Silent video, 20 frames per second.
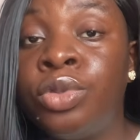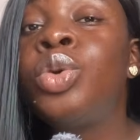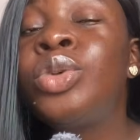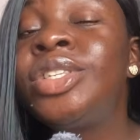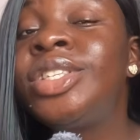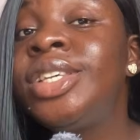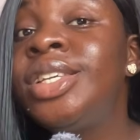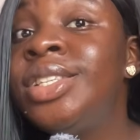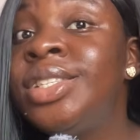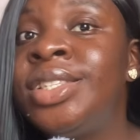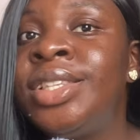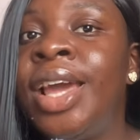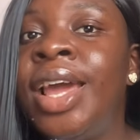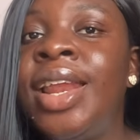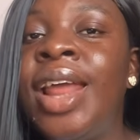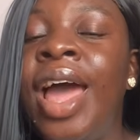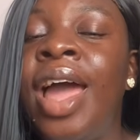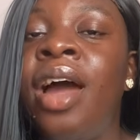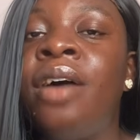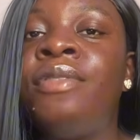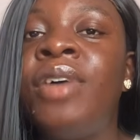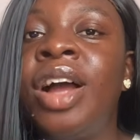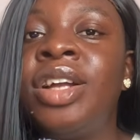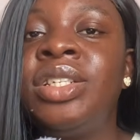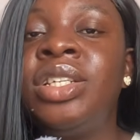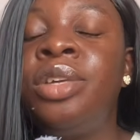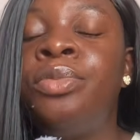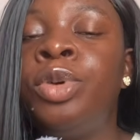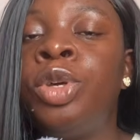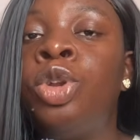So since then, I have
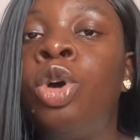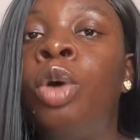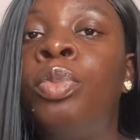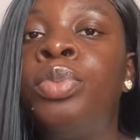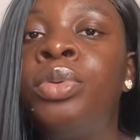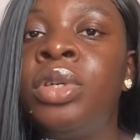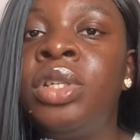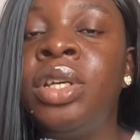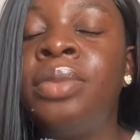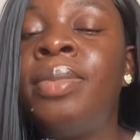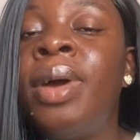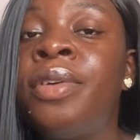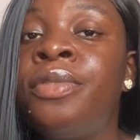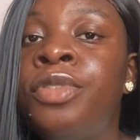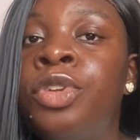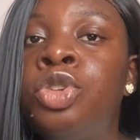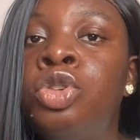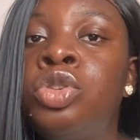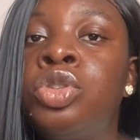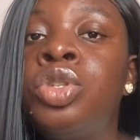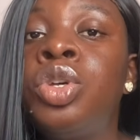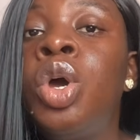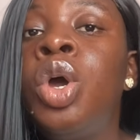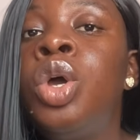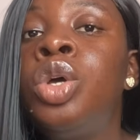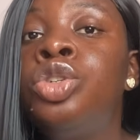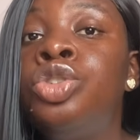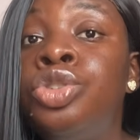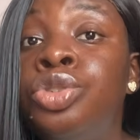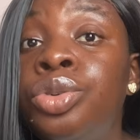actually been uploading my videos
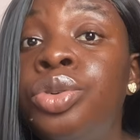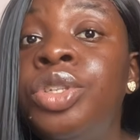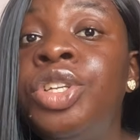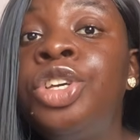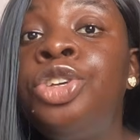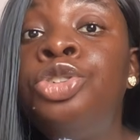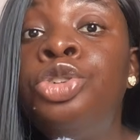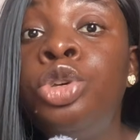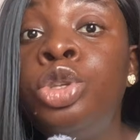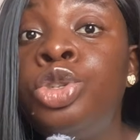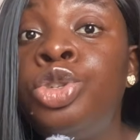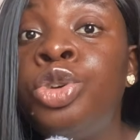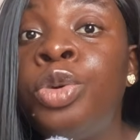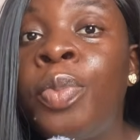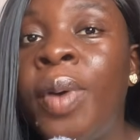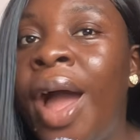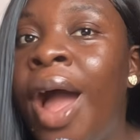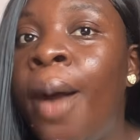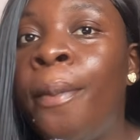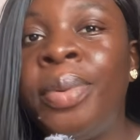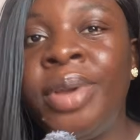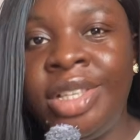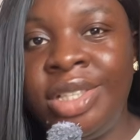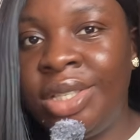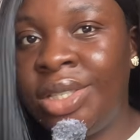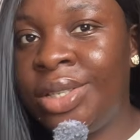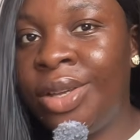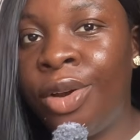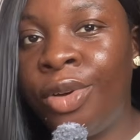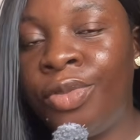through the YouTube app
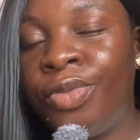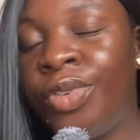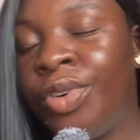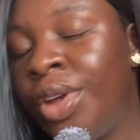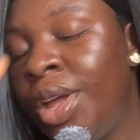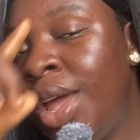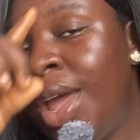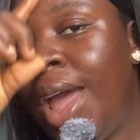itself.